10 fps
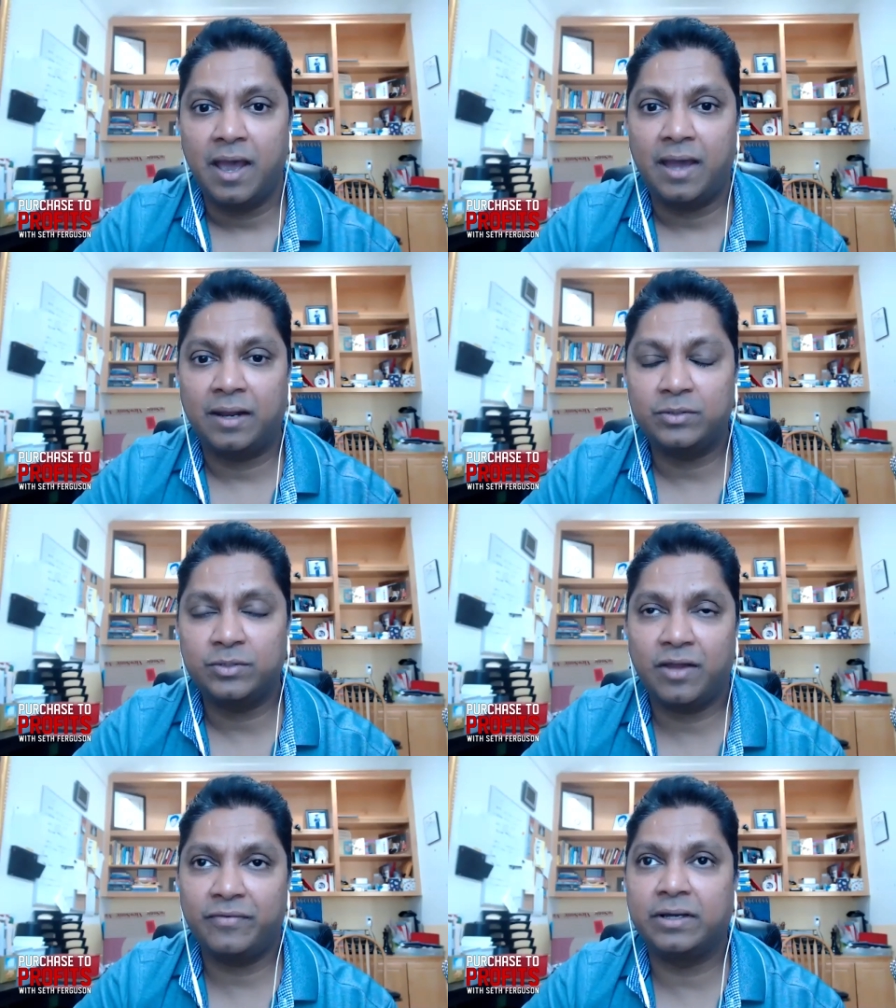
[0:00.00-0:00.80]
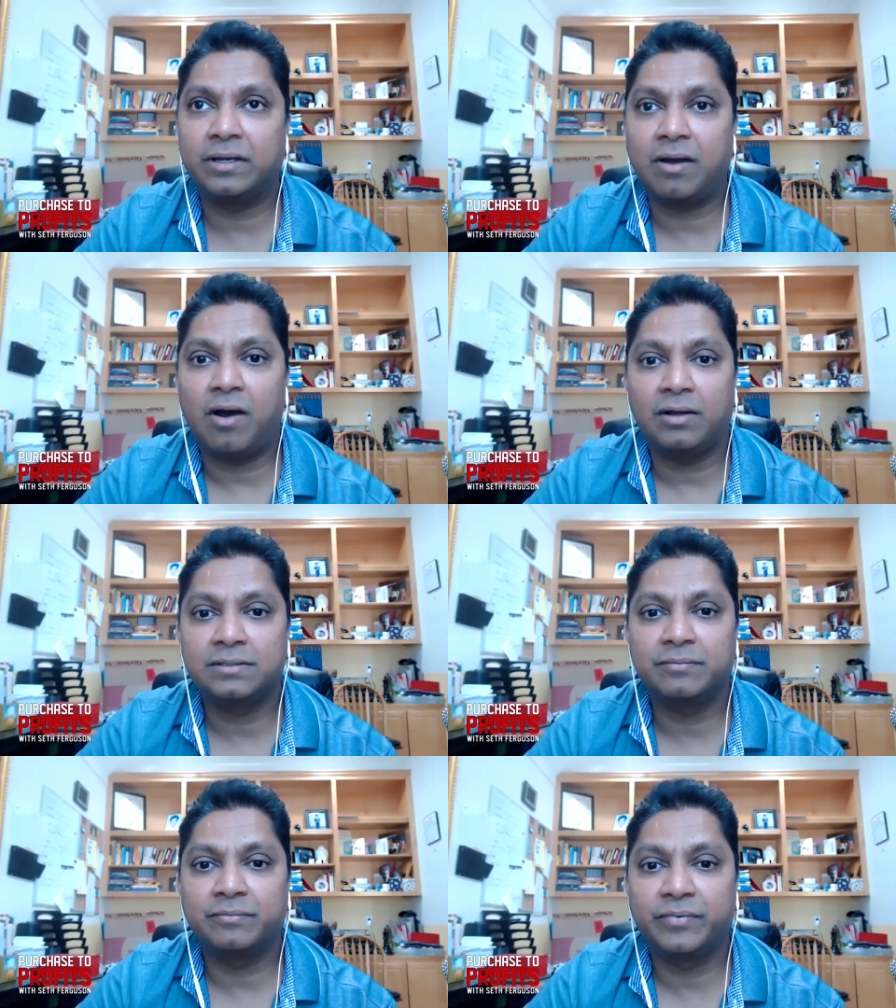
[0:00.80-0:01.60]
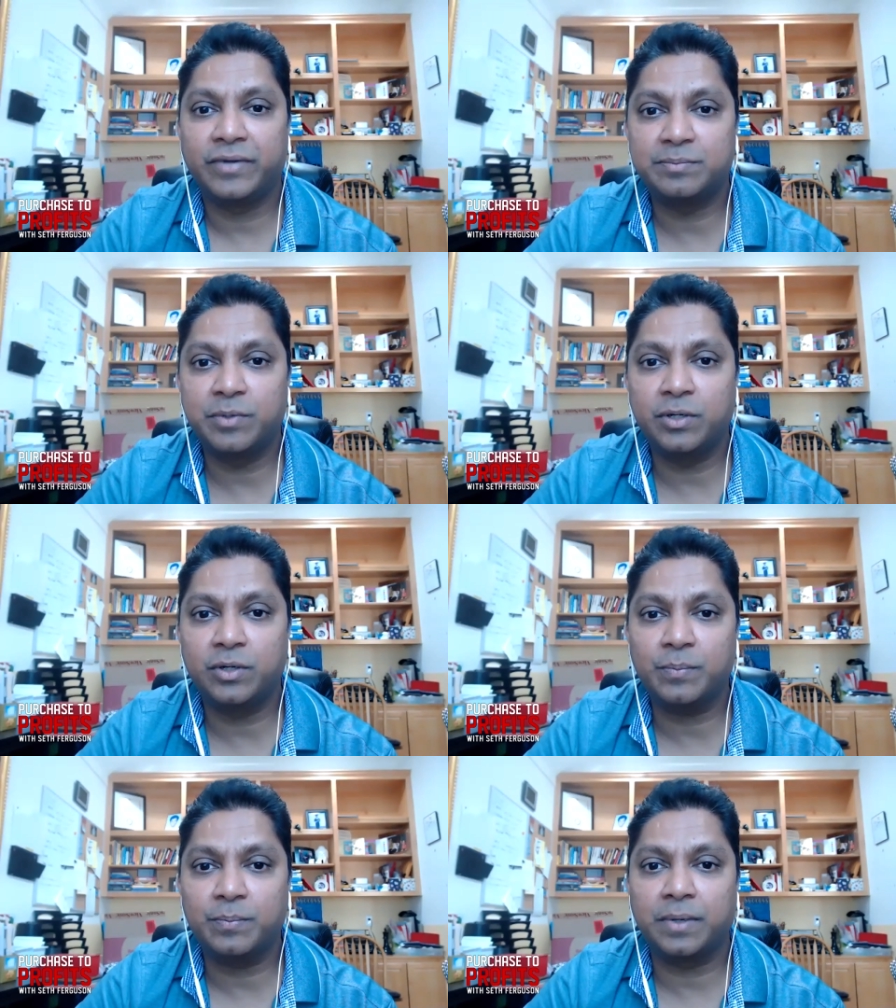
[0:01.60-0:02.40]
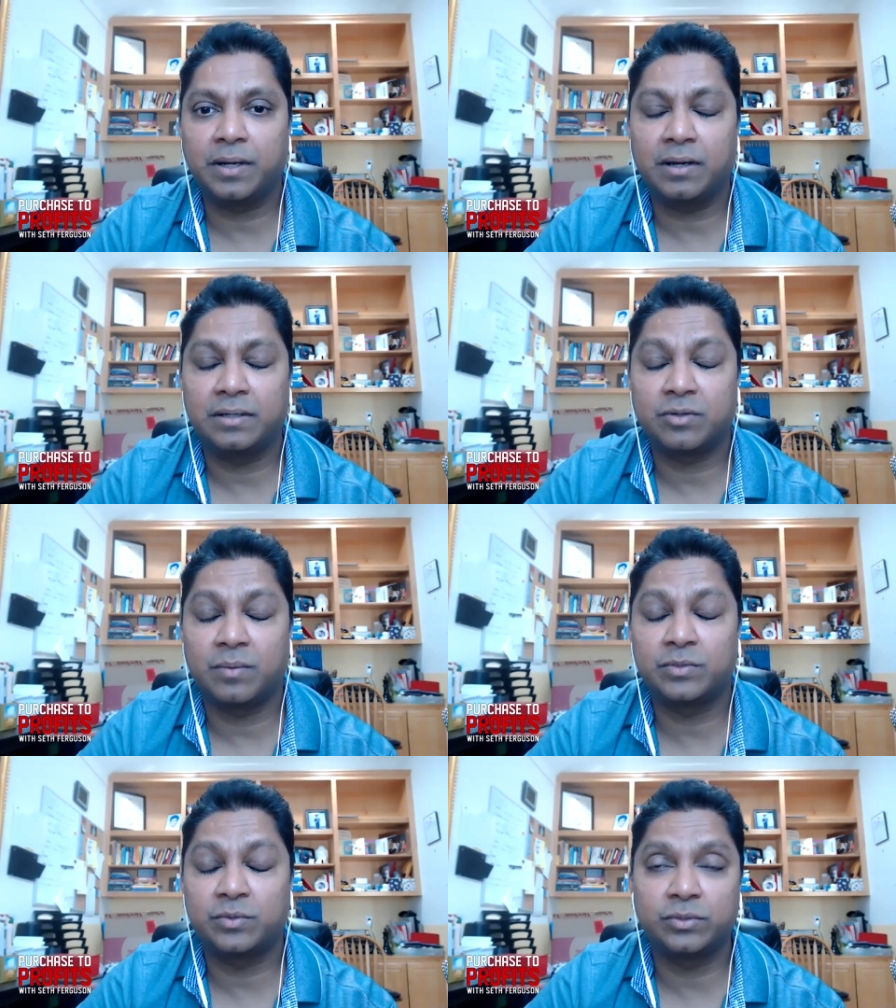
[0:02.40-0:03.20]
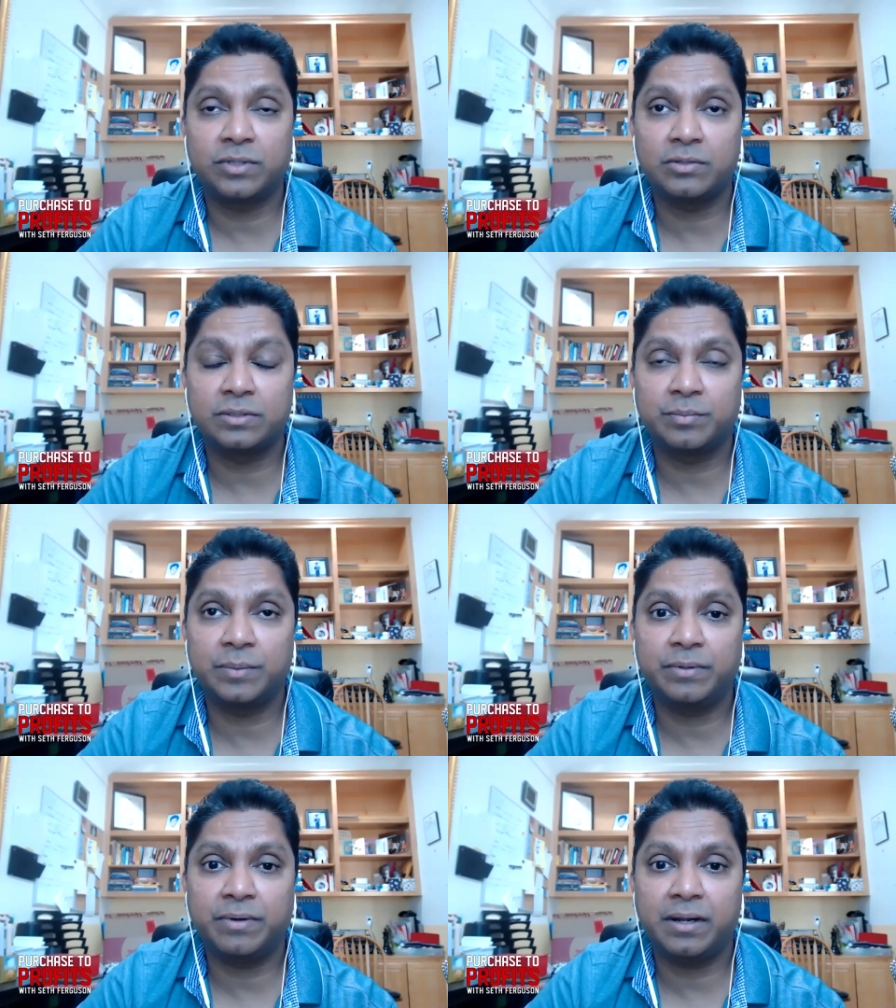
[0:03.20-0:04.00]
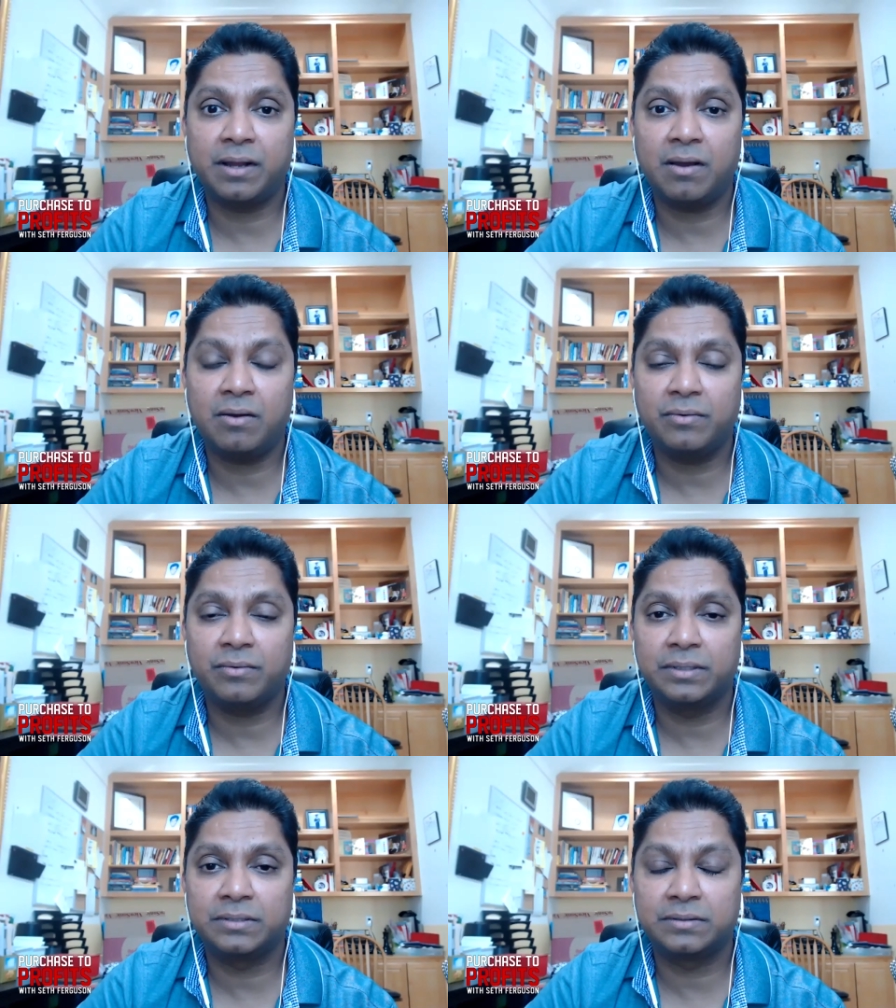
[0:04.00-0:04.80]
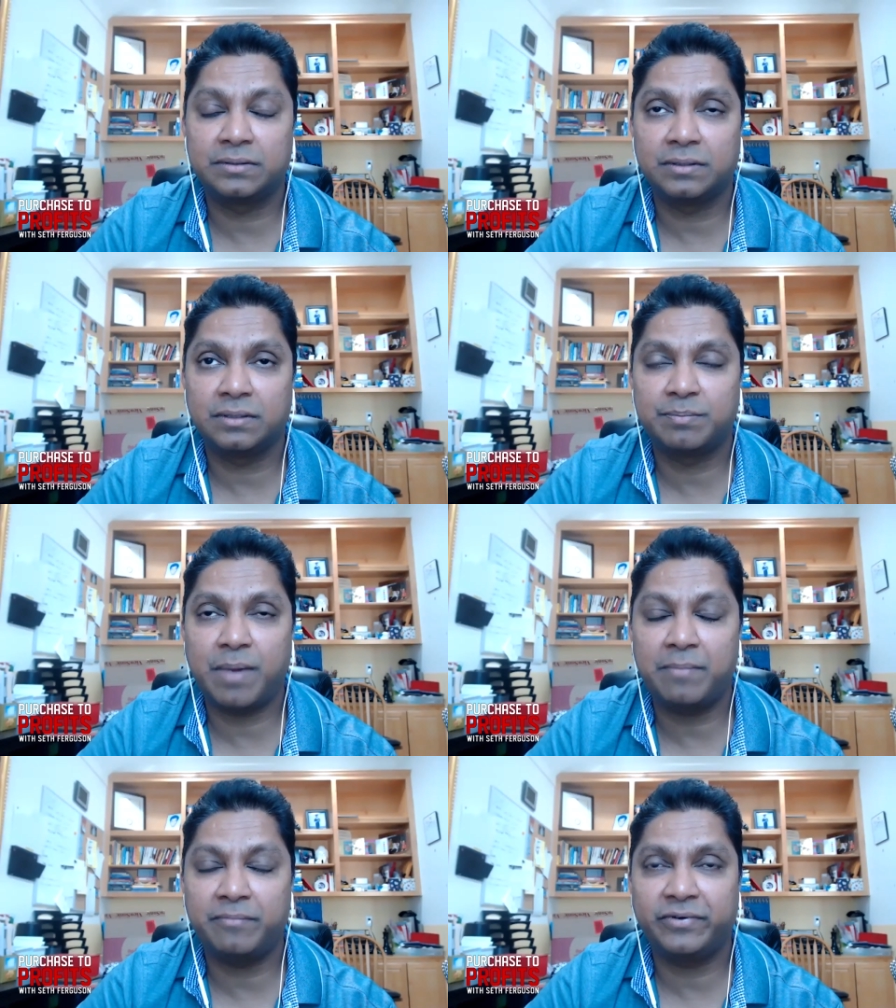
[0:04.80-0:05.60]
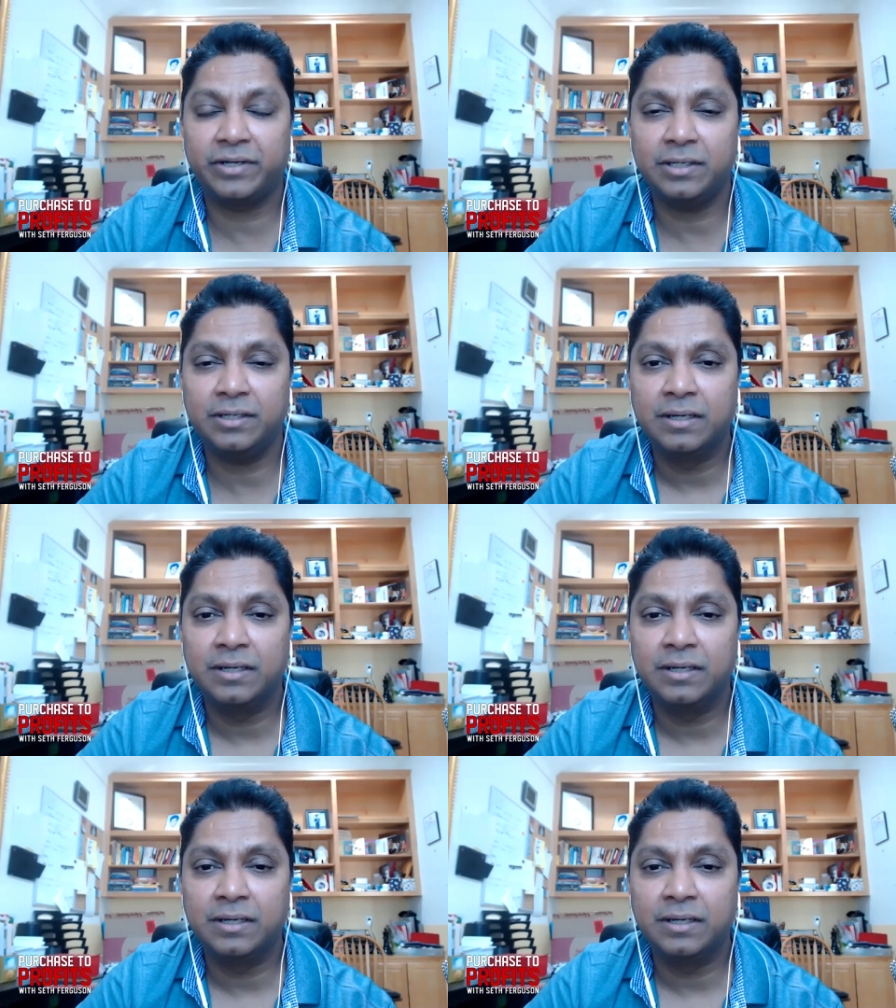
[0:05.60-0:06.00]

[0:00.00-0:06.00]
and i also have an awesome facebook group uh, it's almost 2000 people right now it's spam free